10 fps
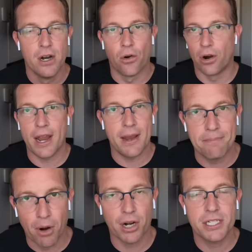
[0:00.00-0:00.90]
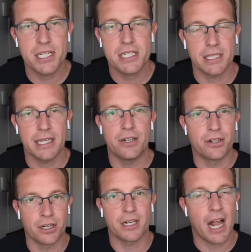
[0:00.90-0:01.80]
or a Marxist
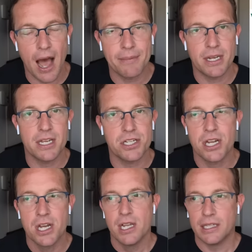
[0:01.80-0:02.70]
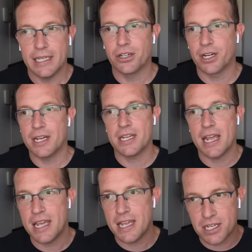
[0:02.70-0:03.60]
leader or communist leader. It
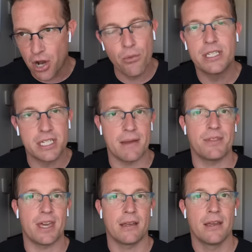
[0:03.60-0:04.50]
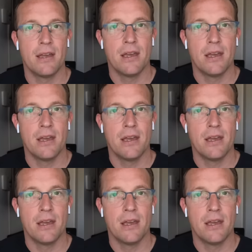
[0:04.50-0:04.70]
is always the same thing.